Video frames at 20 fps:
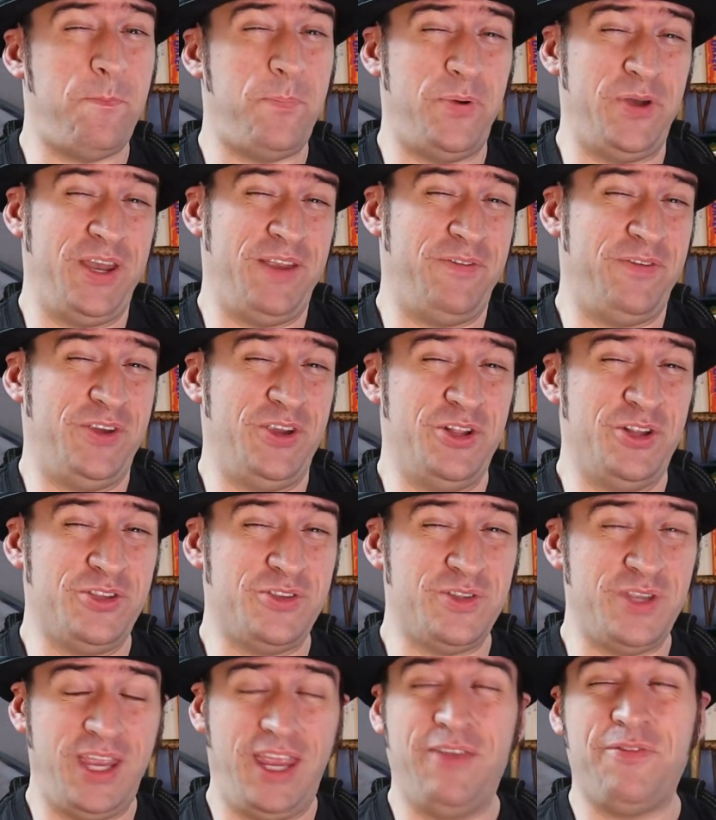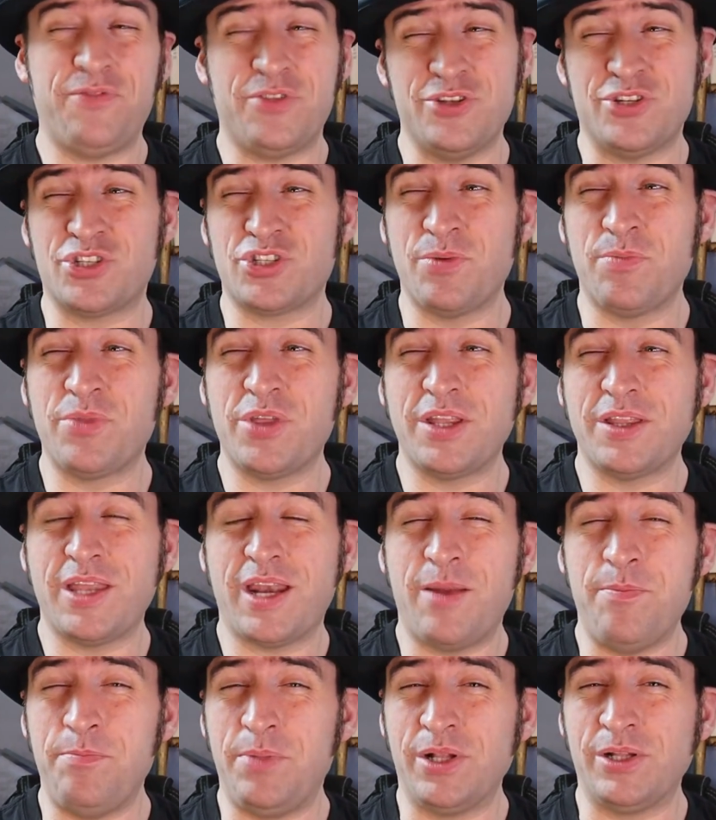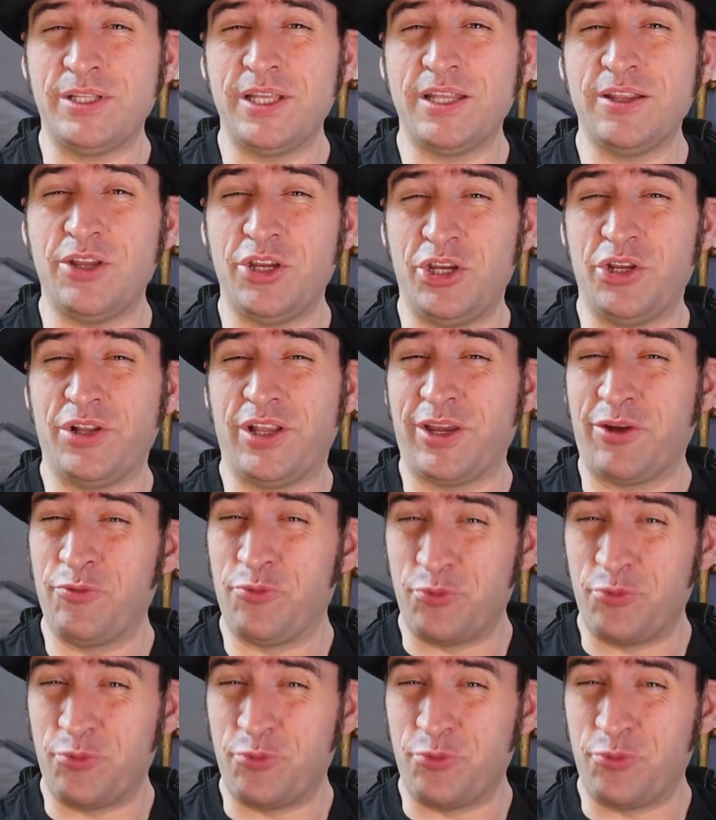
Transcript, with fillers: But if there's something that I'm building that you like